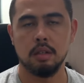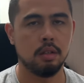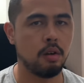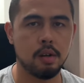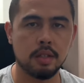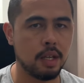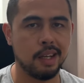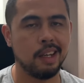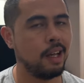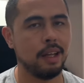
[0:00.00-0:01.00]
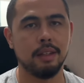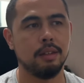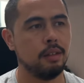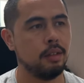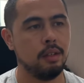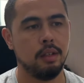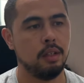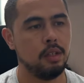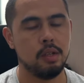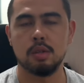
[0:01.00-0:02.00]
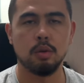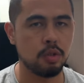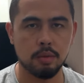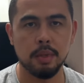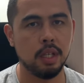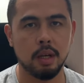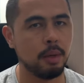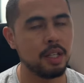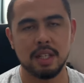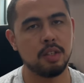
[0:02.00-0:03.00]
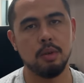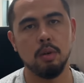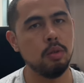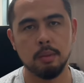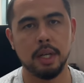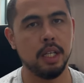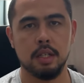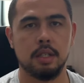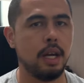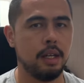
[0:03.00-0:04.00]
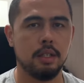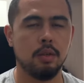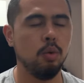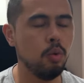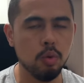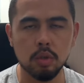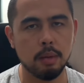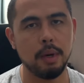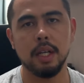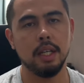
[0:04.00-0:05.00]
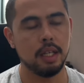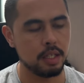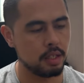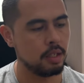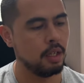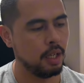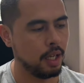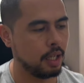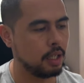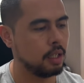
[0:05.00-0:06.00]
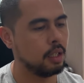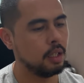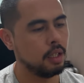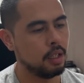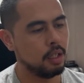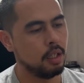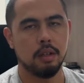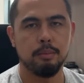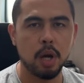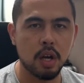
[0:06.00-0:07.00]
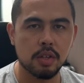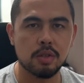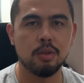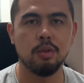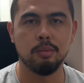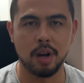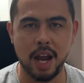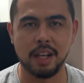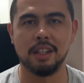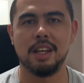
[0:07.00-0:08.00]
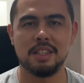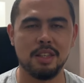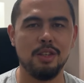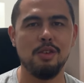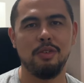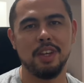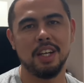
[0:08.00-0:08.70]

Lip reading: content and social media, because that's where all the money is, guys. All the money is in personal brand. That's the new thing